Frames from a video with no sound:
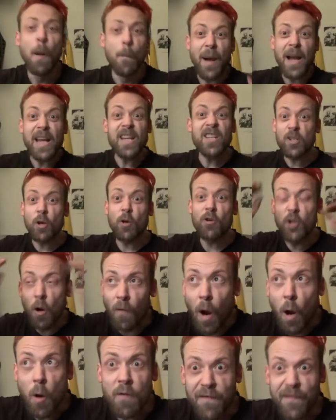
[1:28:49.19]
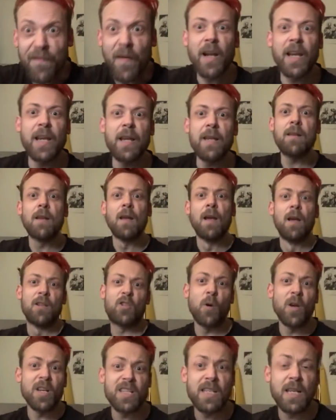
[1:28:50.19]
based on your own fucking
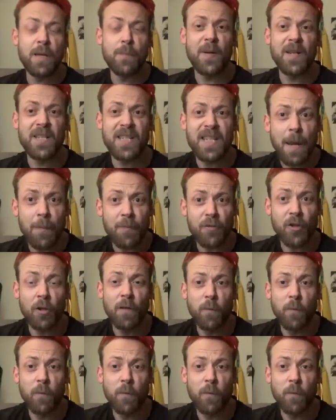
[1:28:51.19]
twisted perception